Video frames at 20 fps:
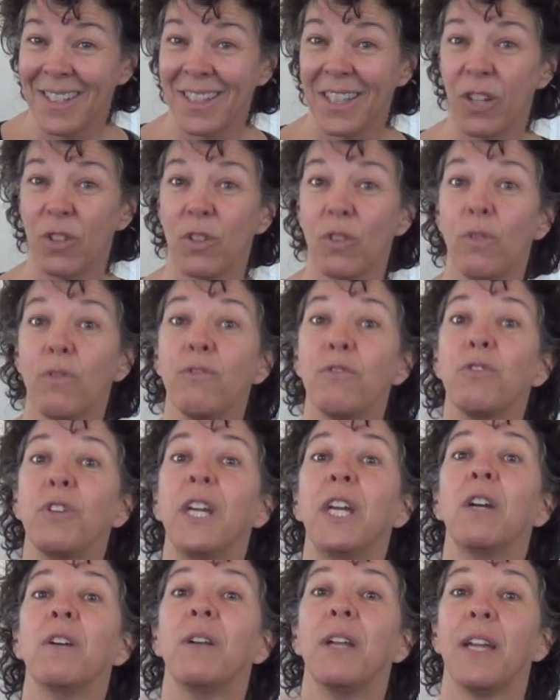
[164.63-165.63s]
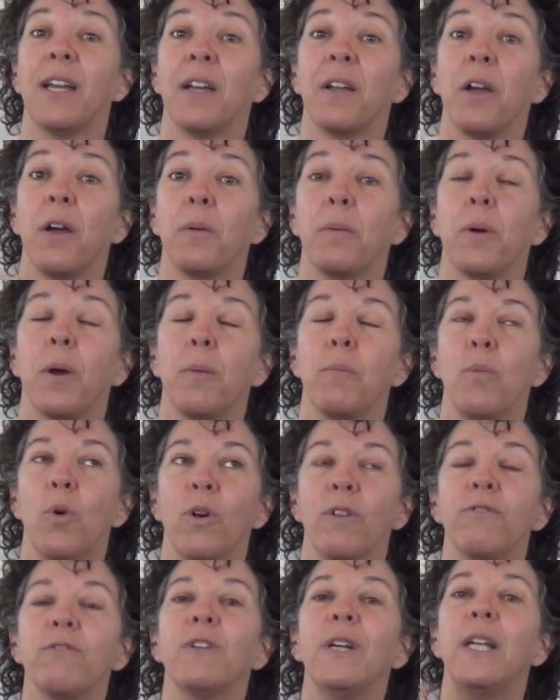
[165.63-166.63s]
There's a
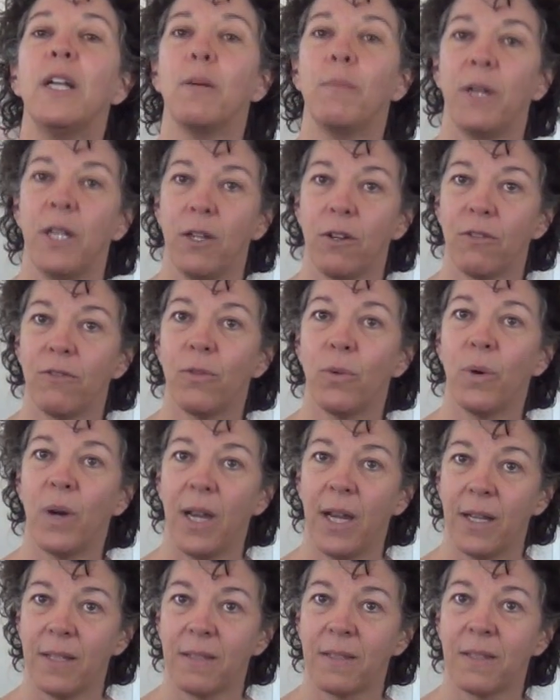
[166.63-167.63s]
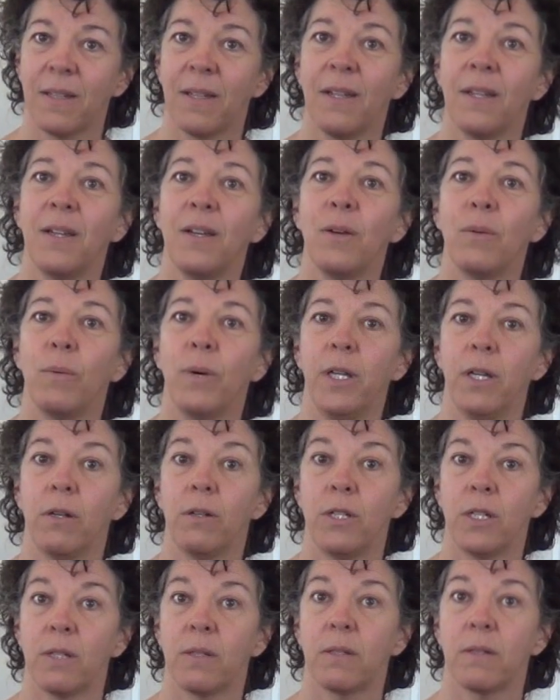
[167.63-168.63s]
more freedom in your voice when you're
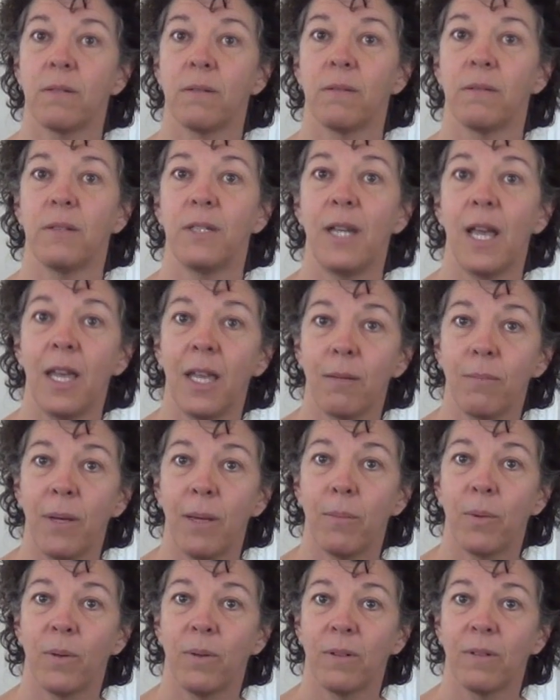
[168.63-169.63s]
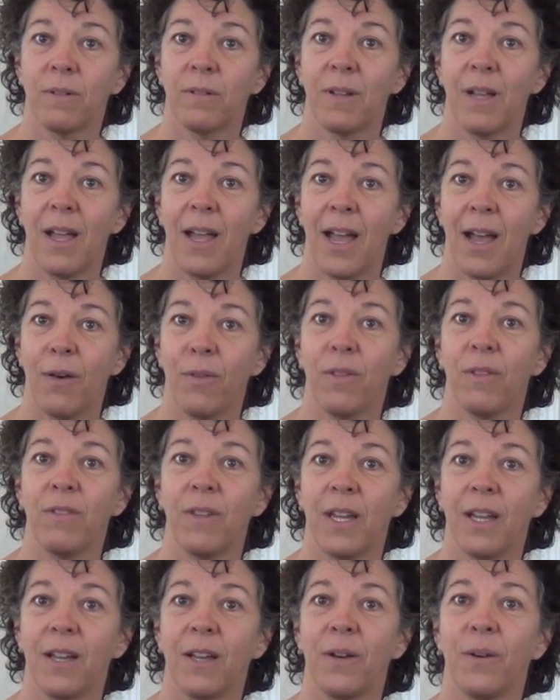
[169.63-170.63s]
just telling people how the
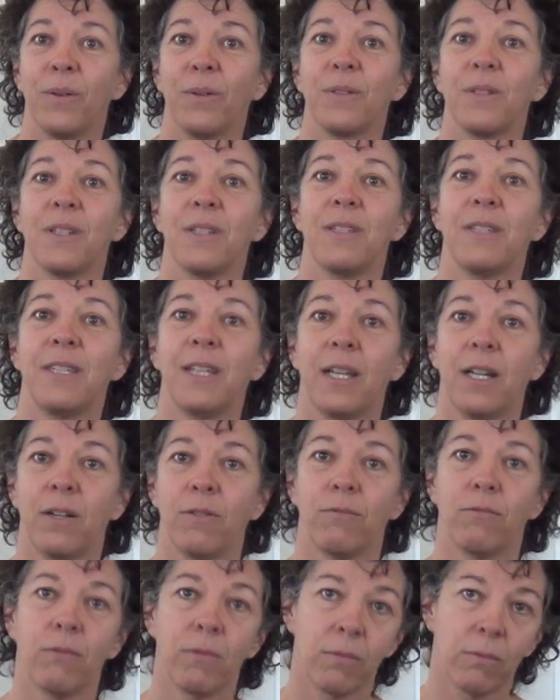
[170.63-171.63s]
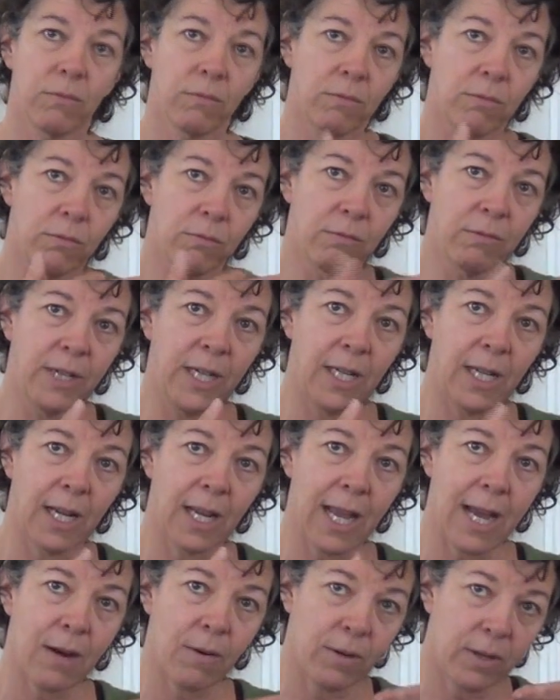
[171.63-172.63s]
thing goes instead of
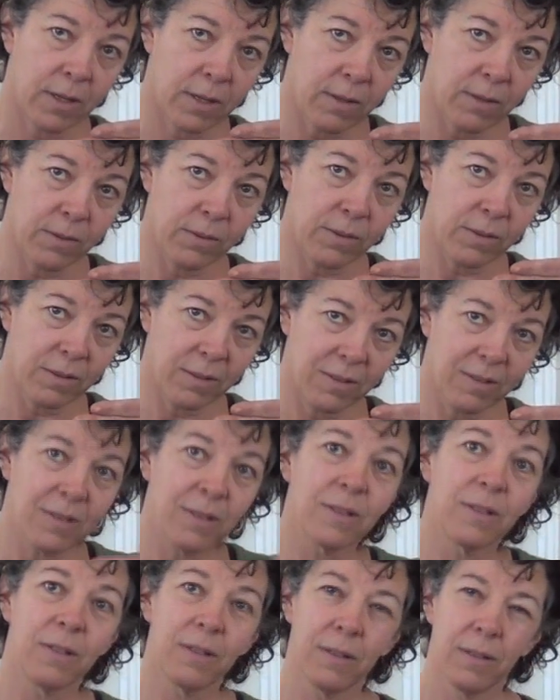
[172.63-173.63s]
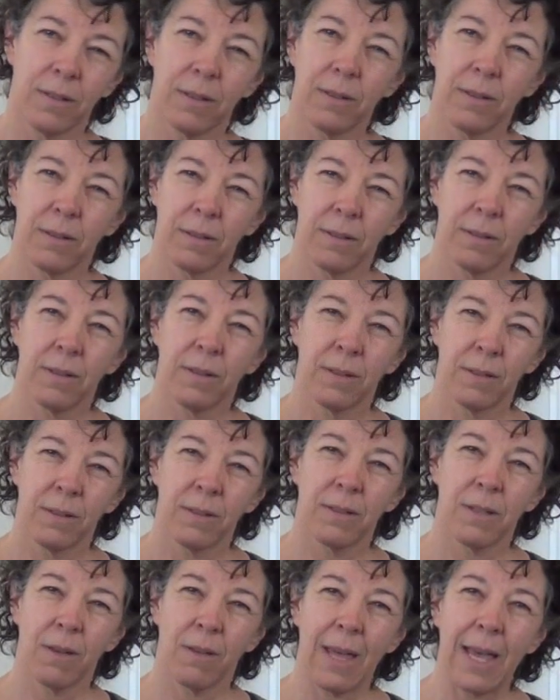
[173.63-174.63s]
reading how it goes.
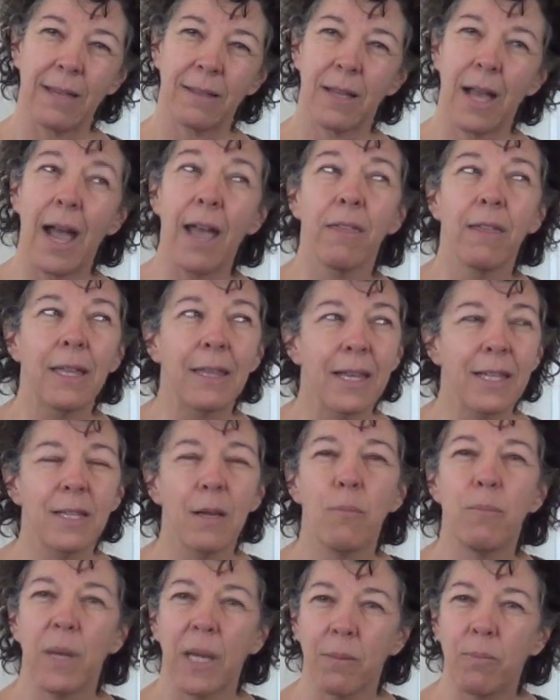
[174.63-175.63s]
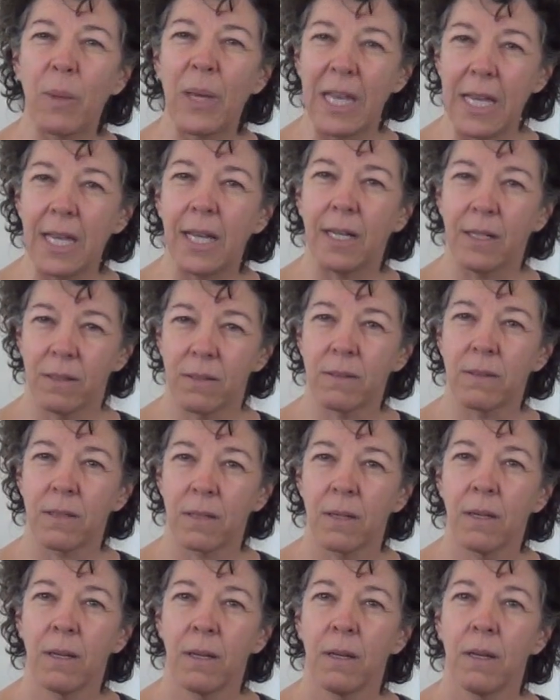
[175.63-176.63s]
So that, I think that's a big piece
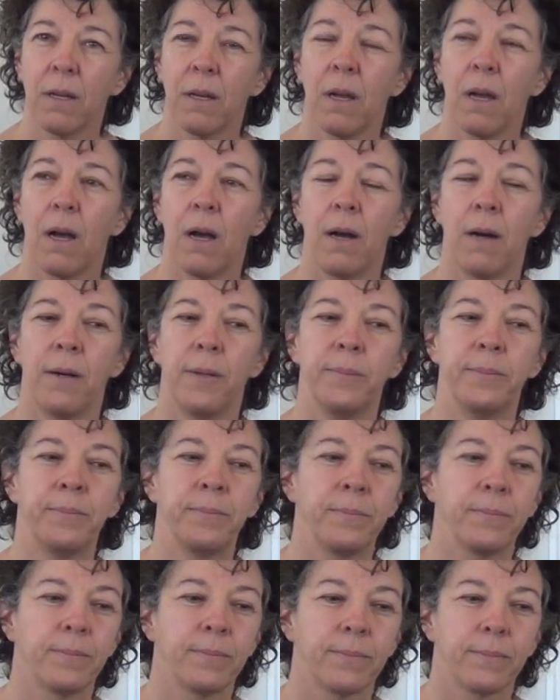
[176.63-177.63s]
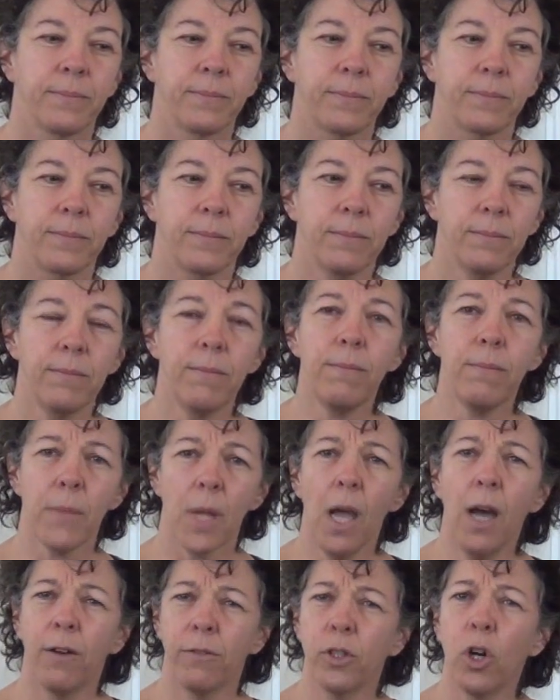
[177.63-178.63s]
of
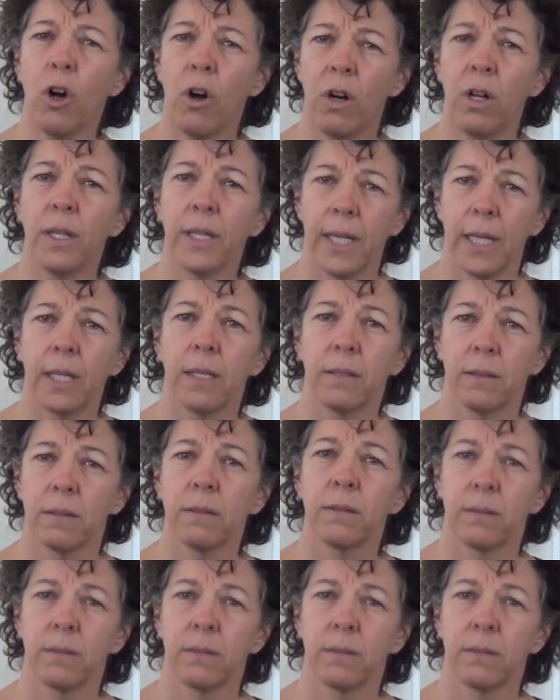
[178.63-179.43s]
calling.